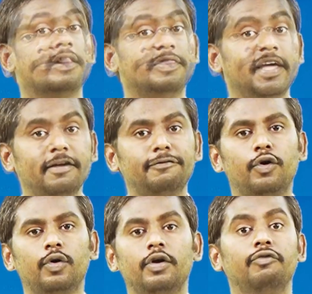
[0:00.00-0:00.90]

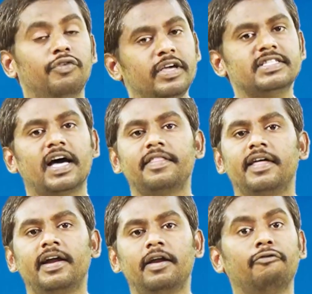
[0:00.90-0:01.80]
Therefore, we saw
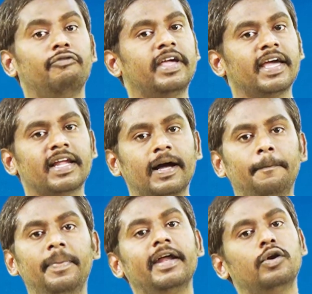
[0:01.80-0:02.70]
that we can
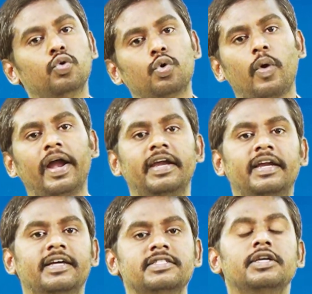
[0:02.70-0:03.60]
compare two
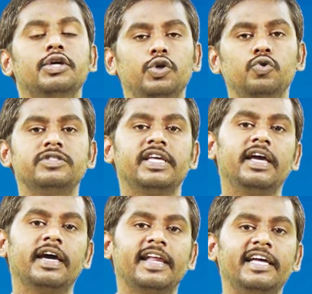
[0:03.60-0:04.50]
quantities using
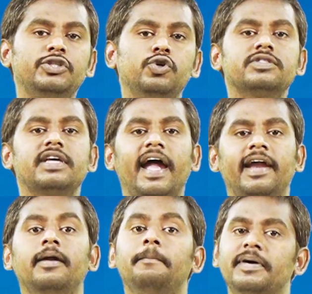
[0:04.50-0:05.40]
ratios and
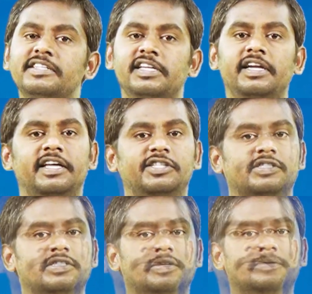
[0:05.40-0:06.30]

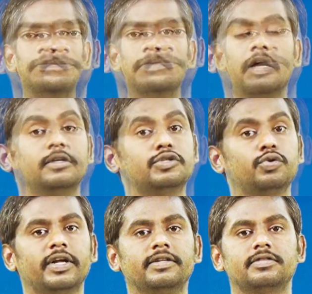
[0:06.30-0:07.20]
percentages.
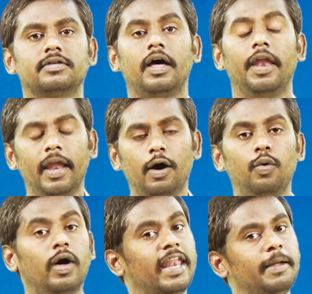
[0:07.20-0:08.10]
Students, now
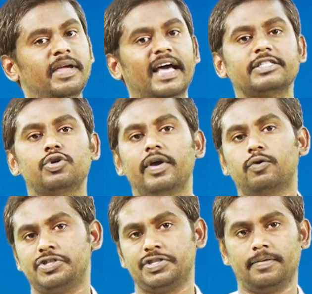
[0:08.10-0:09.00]
let me ask you a
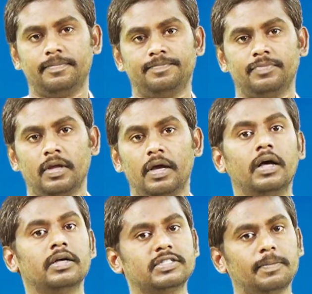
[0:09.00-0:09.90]
question.
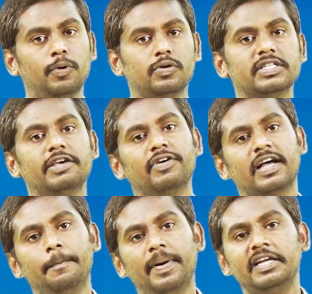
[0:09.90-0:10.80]
Suppose if a
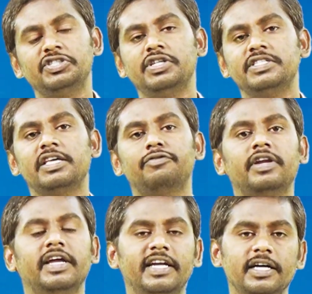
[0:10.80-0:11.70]
comparison is given
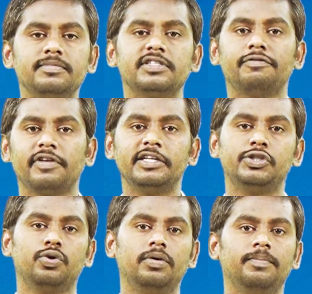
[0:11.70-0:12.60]
in terms of
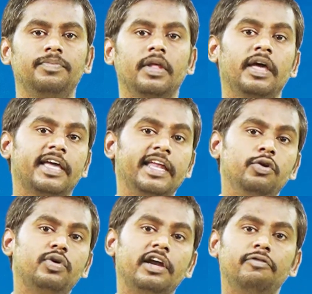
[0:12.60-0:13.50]
ratio, can you
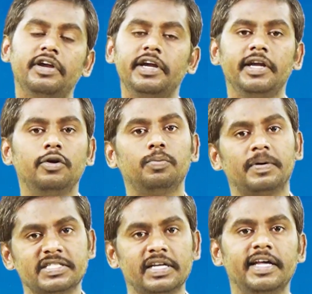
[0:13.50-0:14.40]
convert it into
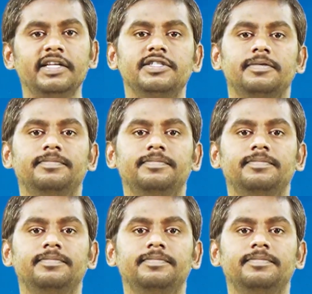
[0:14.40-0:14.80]
percentage?